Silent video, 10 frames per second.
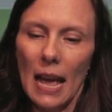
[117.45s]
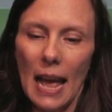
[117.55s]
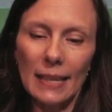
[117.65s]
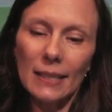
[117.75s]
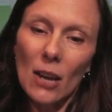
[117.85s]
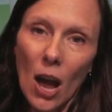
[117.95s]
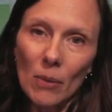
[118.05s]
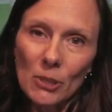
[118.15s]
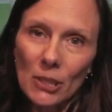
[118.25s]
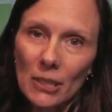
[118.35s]
As an
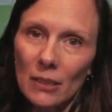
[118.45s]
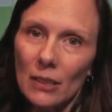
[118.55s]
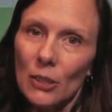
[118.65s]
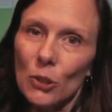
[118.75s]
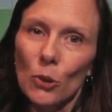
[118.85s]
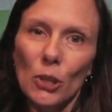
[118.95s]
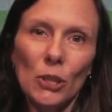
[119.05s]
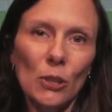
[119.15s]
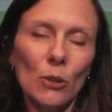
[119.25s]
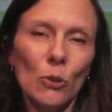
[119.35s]
option, you
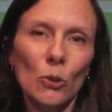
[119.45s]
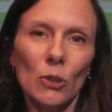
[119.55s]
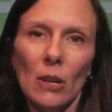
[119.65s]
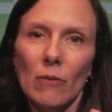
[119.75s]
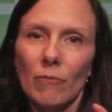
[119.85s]
can use